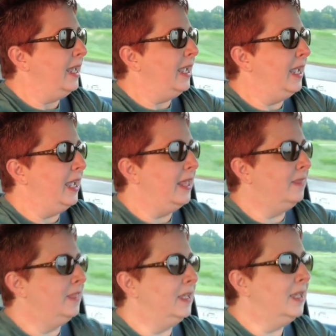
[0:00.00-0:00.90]

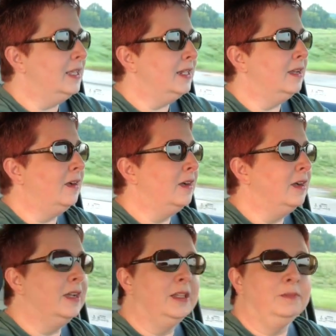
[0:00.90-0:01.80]
And then
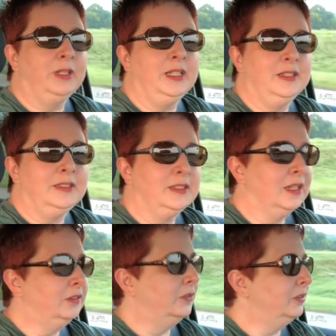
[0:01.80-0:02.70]
on Mickey's
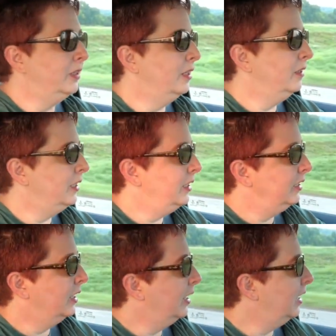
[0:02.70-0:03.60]
Not So Scary
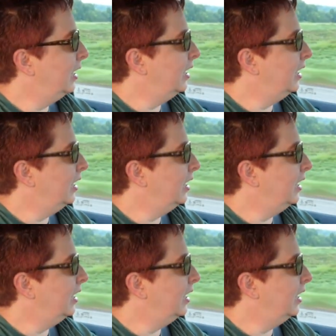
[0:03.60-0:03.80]
night,